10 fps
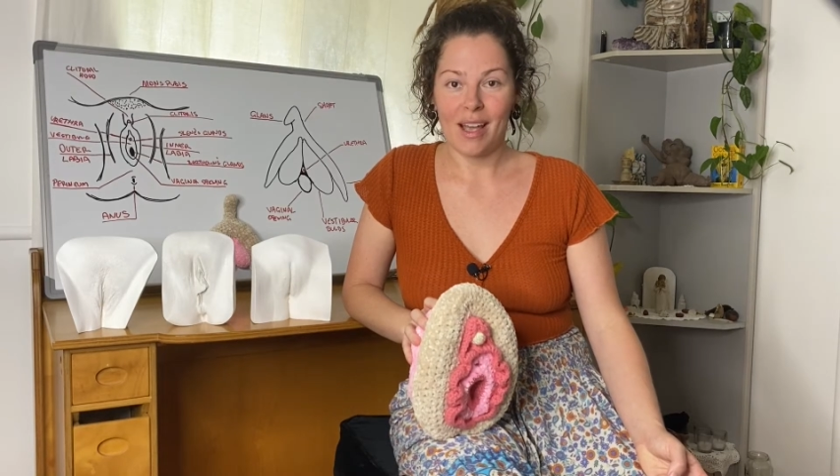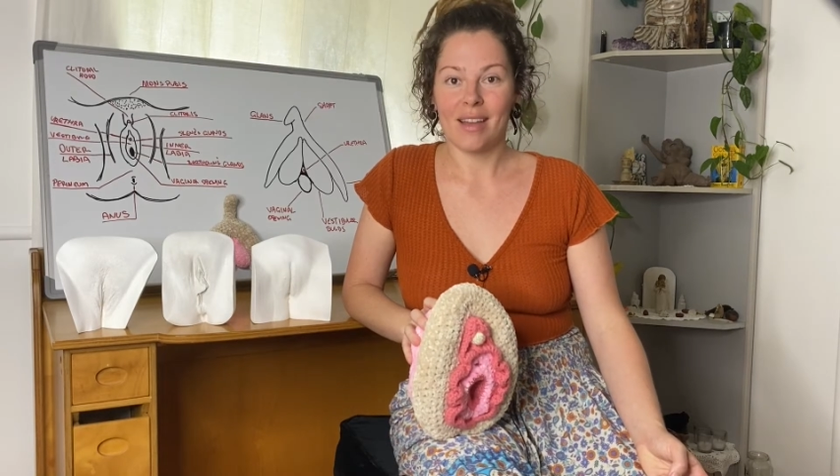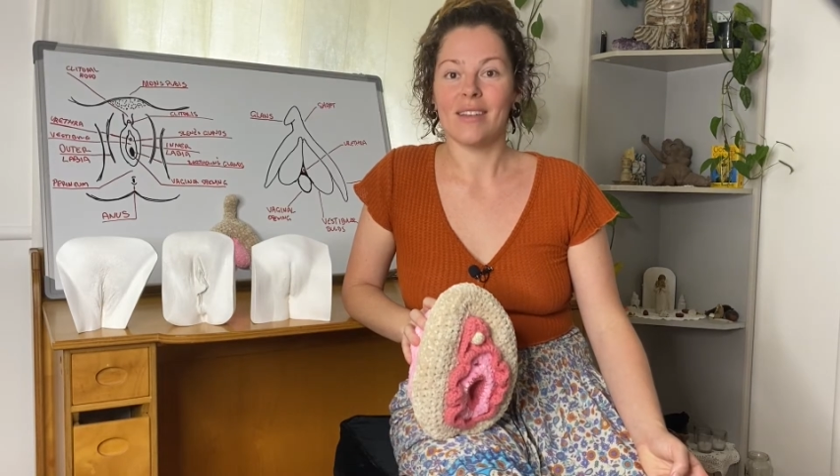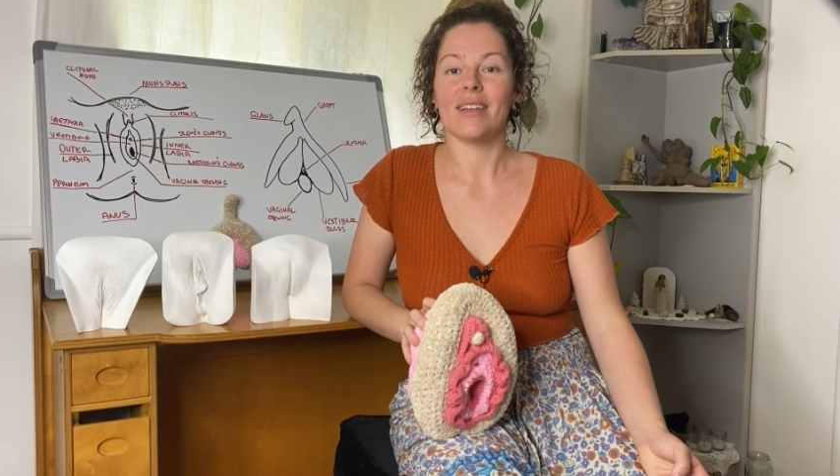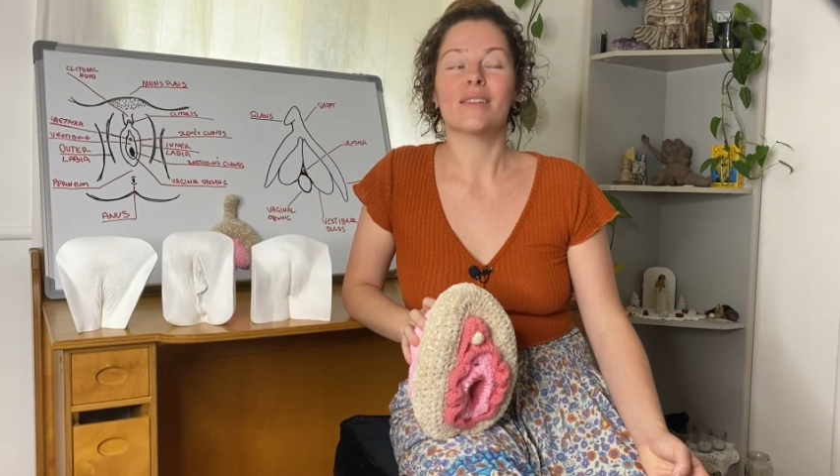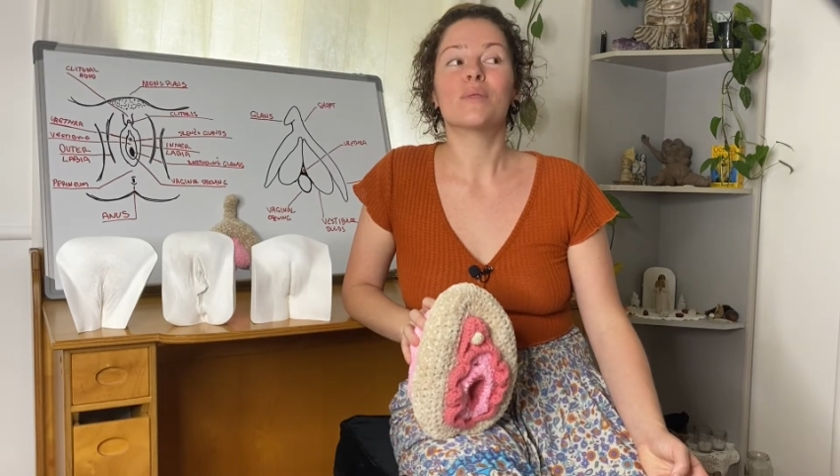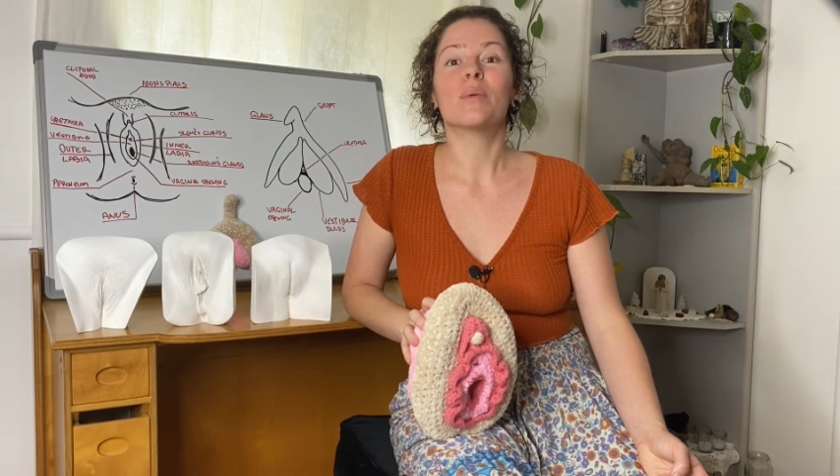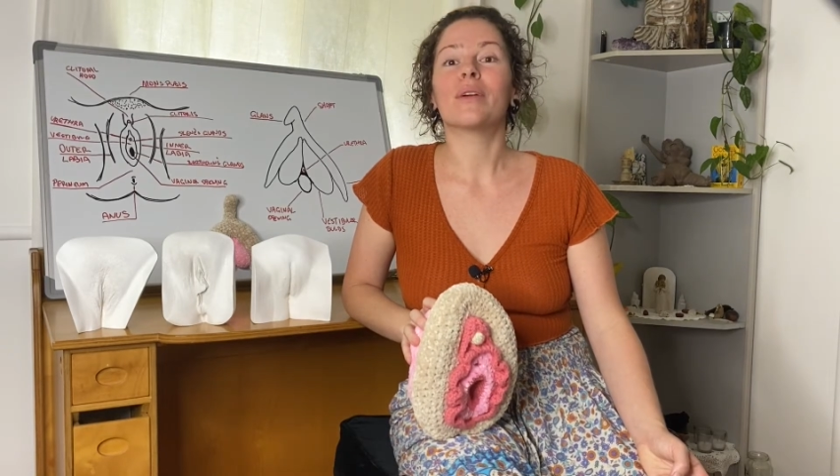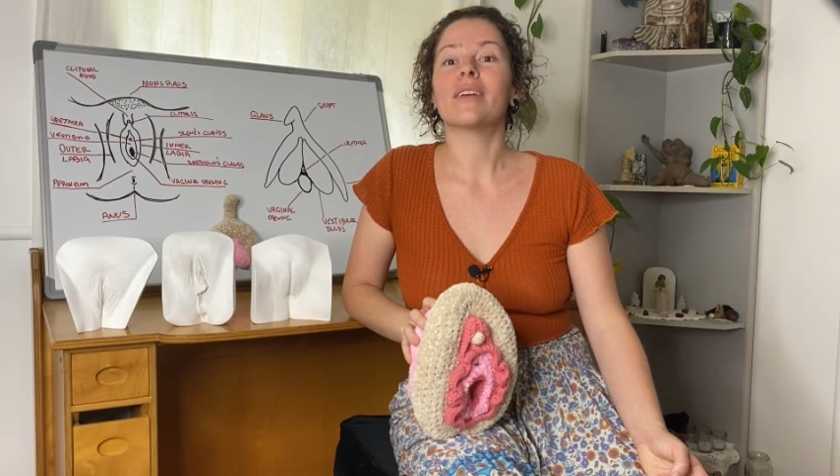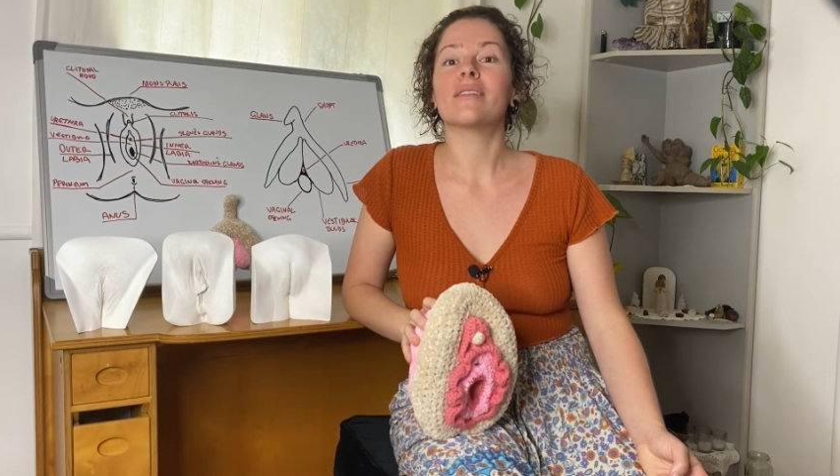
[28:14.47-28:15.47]
and
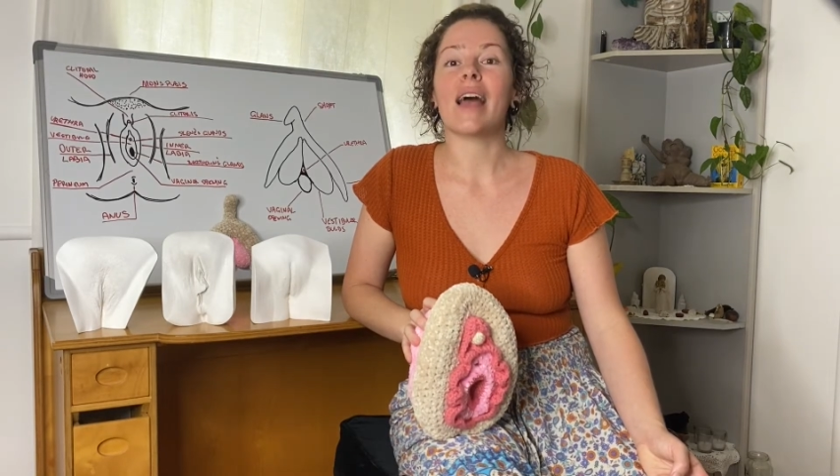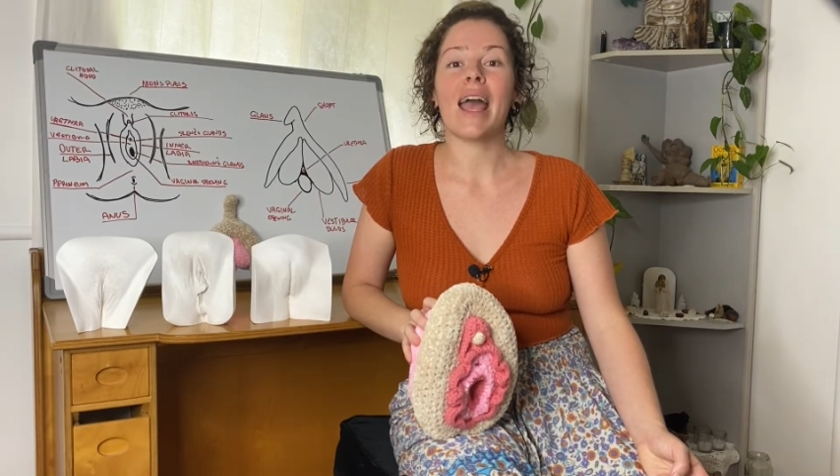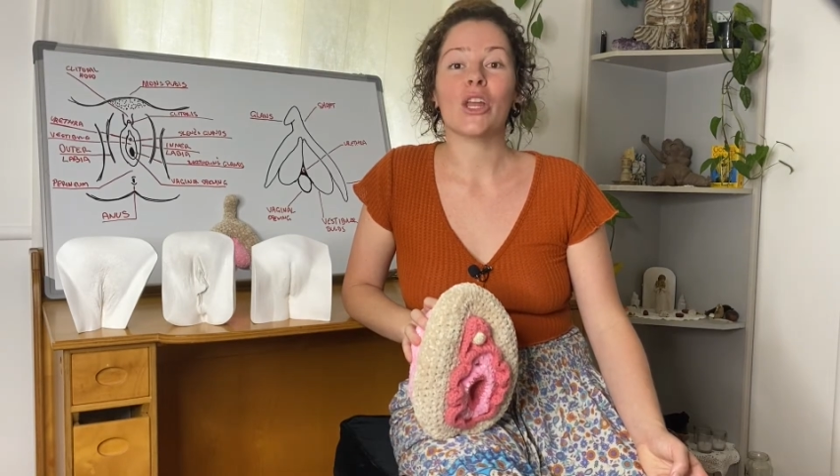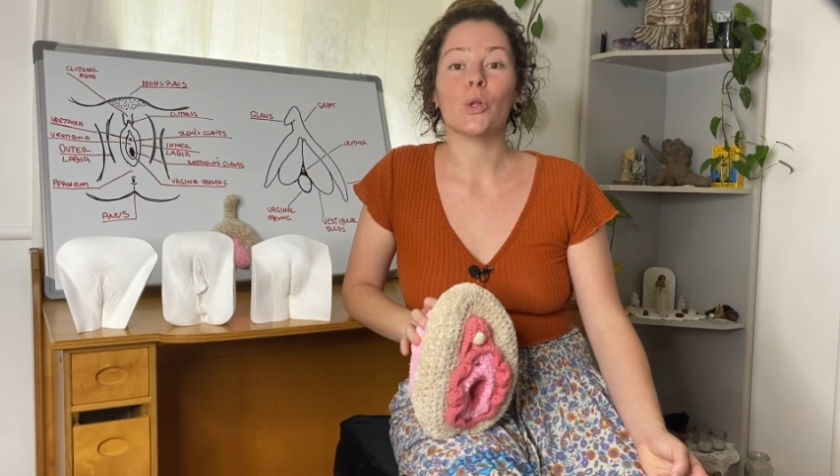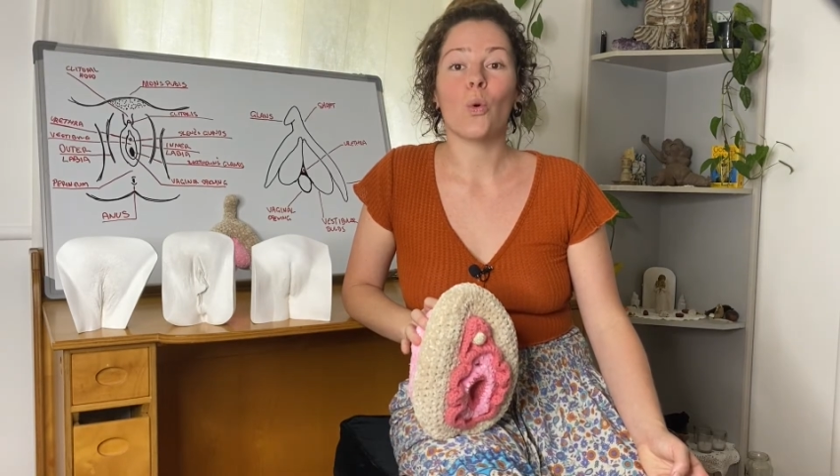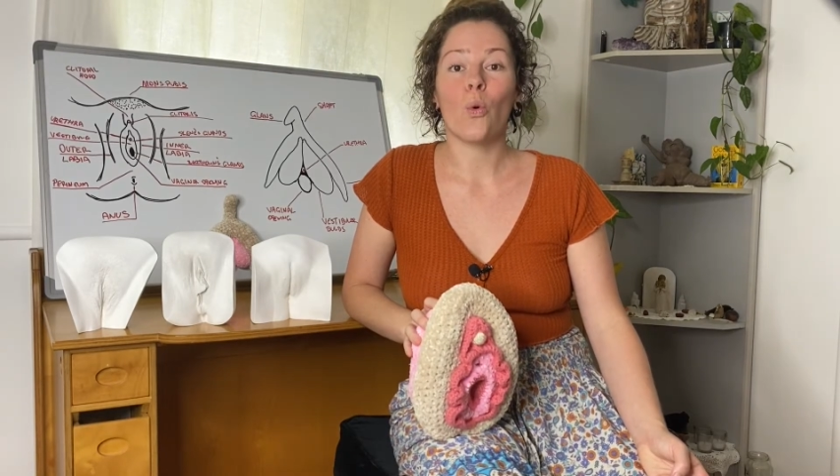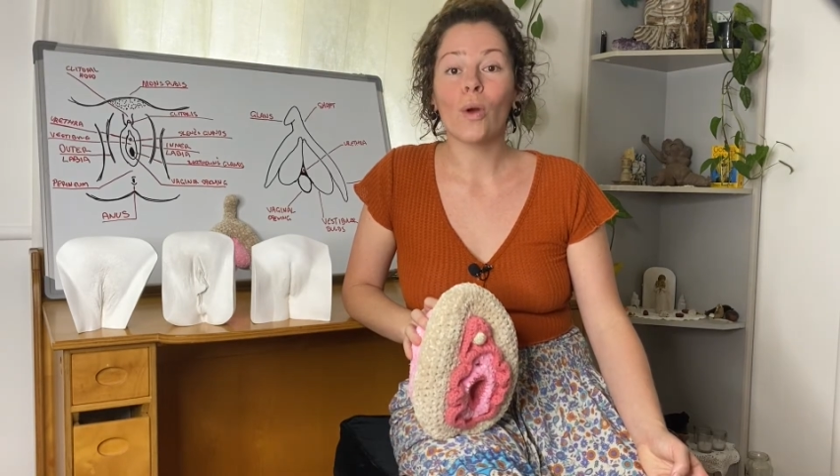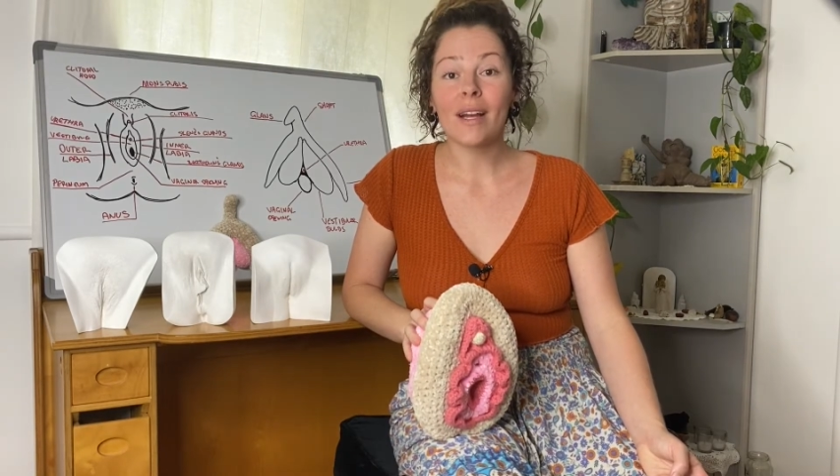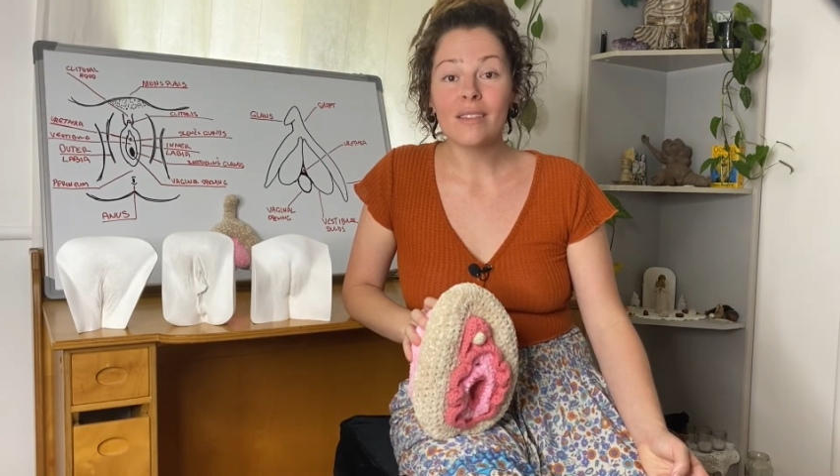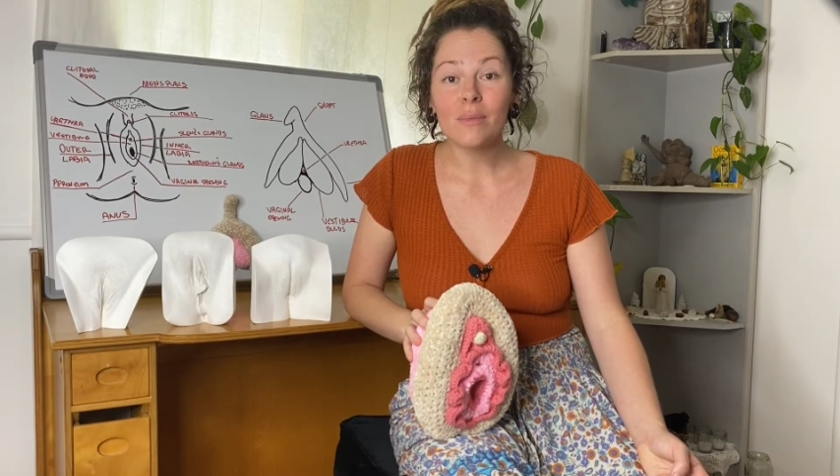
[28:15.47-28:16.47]
experience anal
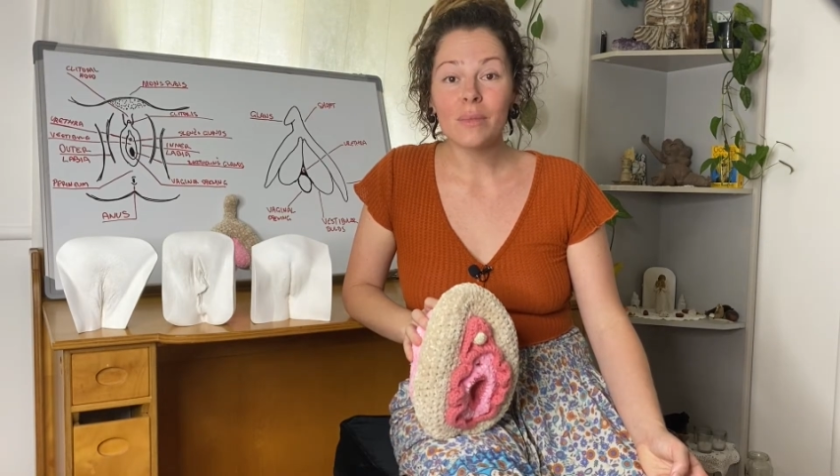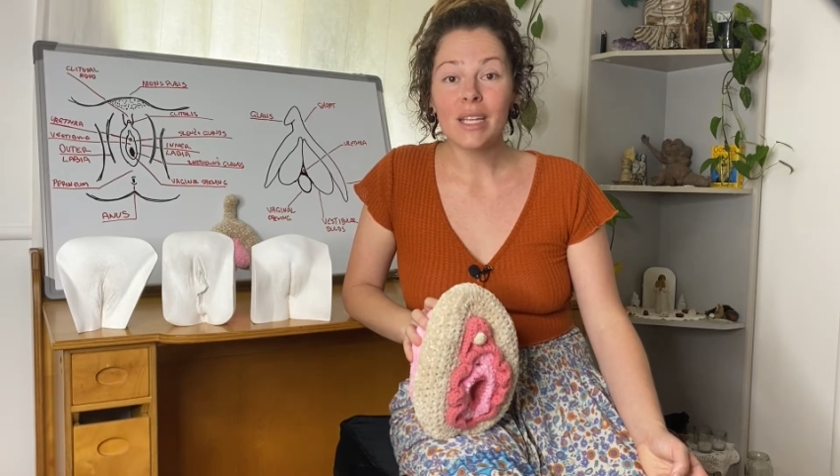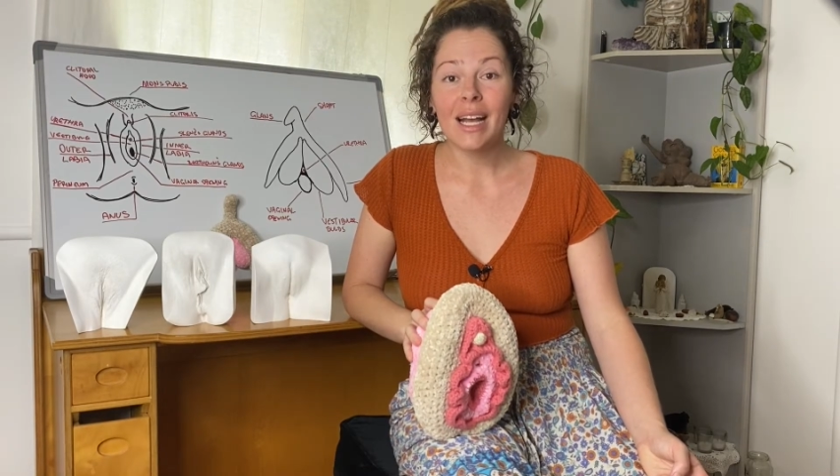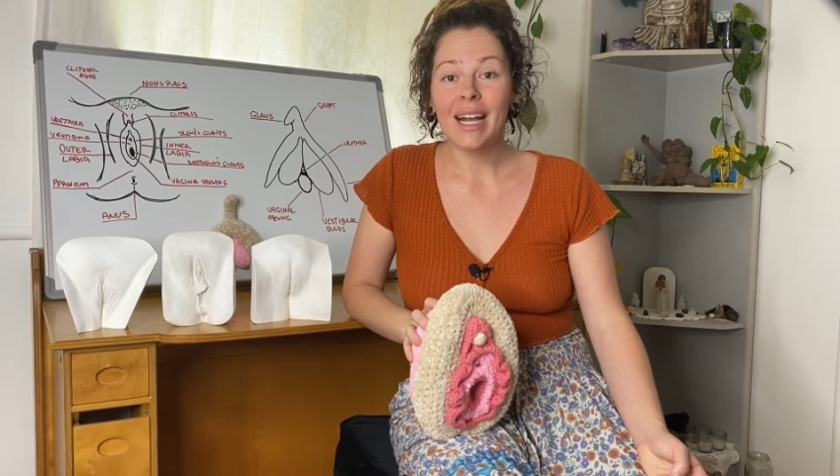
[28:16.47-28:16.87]
orgasms,